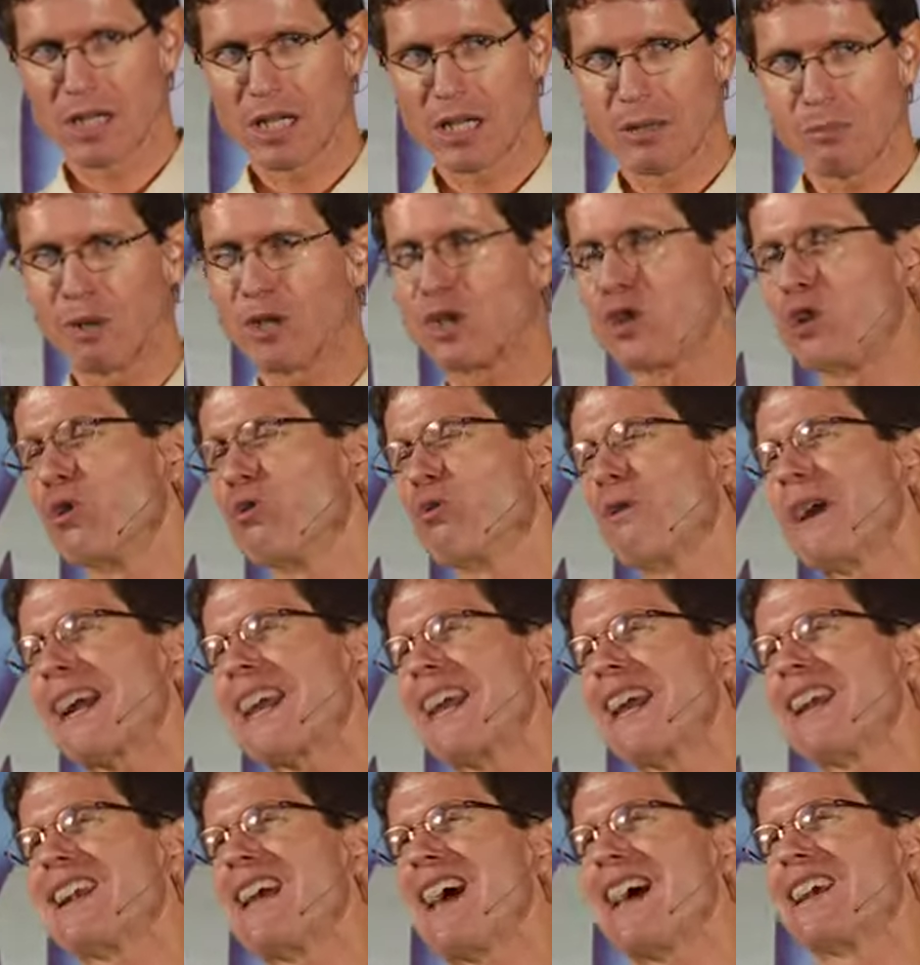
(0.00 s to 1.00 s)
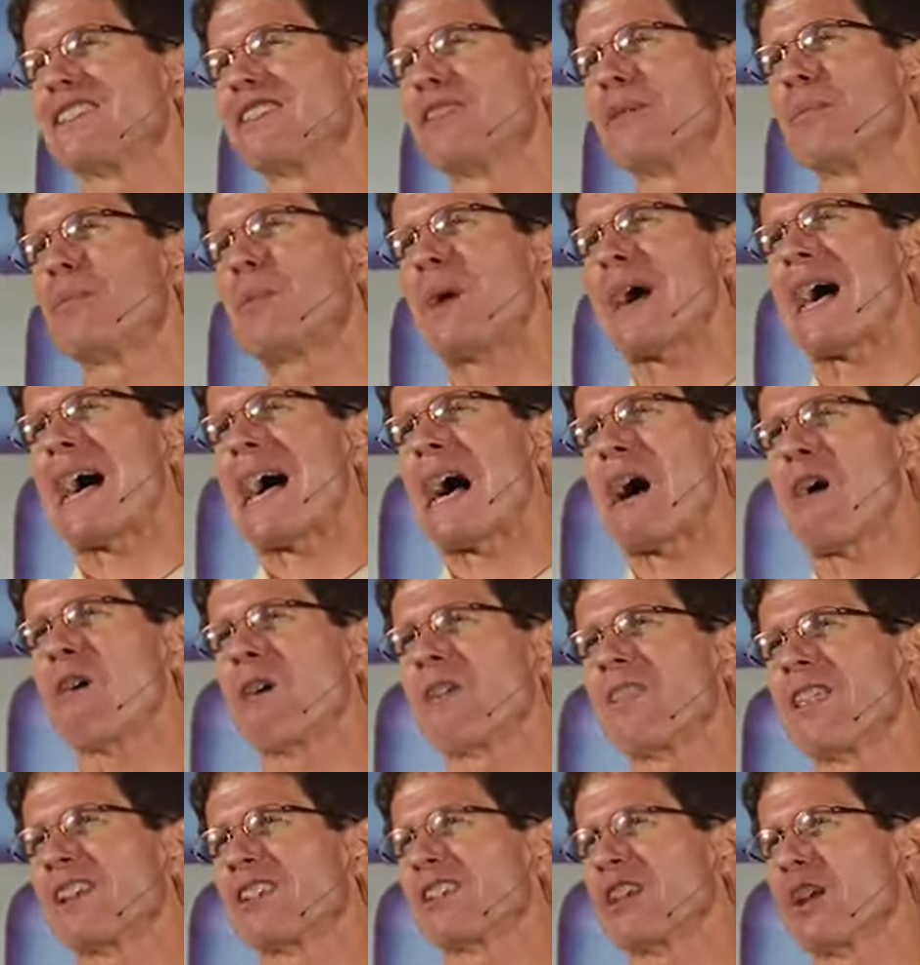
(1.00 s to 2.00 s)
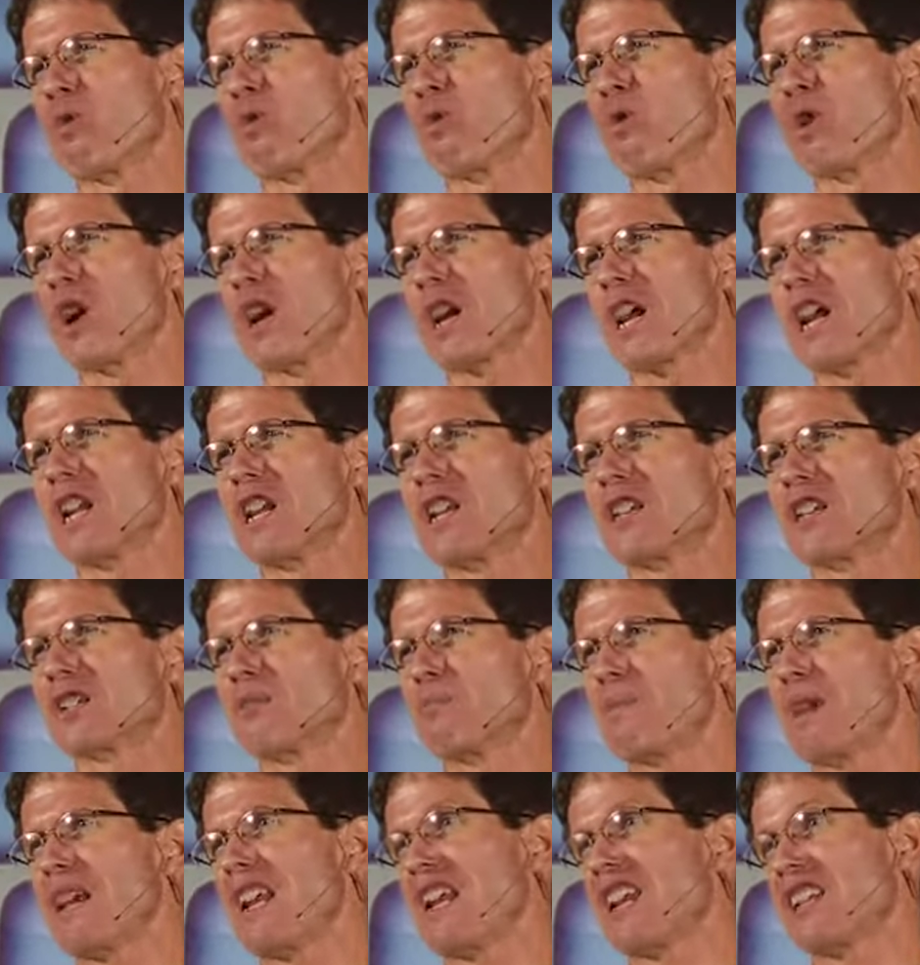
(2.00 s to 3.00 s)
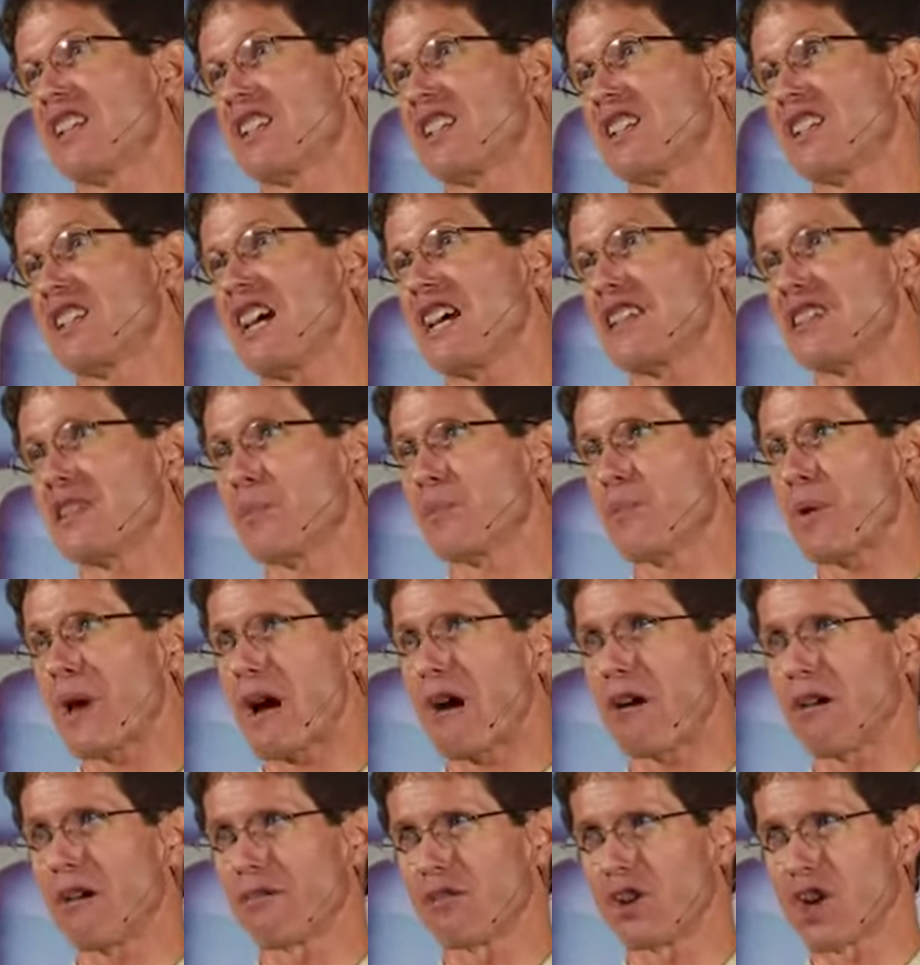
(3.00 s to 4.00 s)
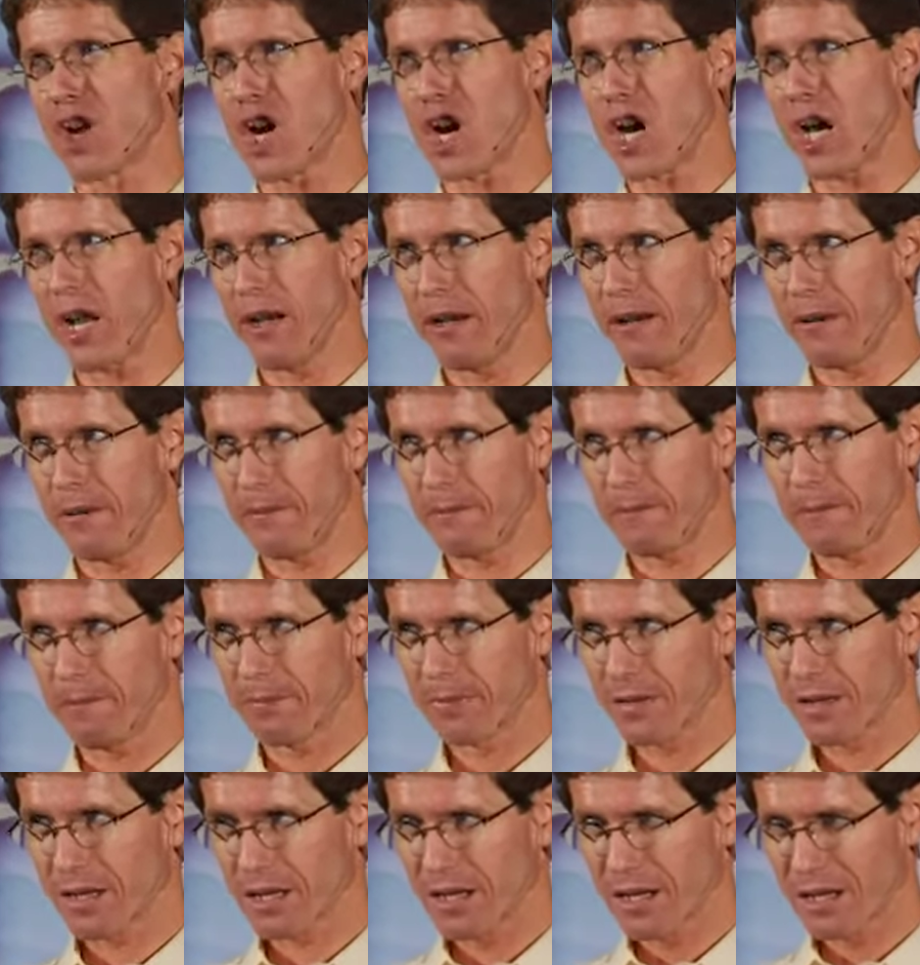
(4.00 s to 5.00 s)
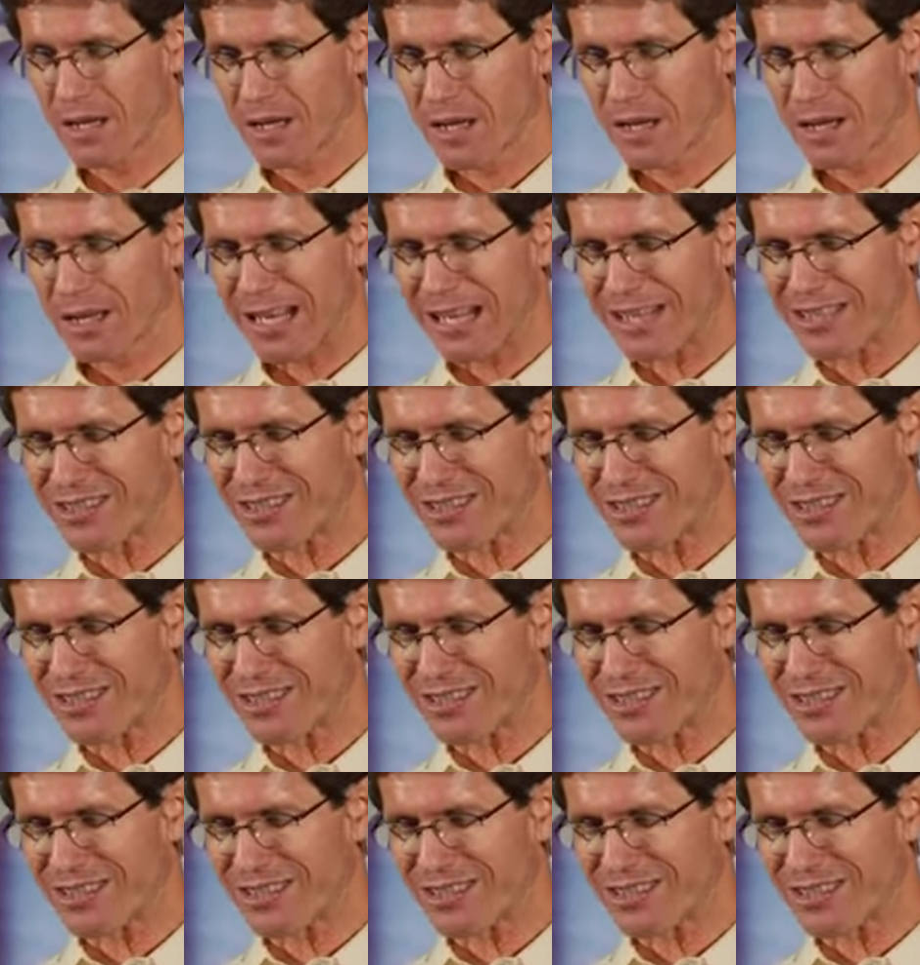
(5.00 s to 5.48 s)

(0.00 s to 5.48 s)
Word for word: But you recognize the power that's at work in his meetings is not the power of God, it's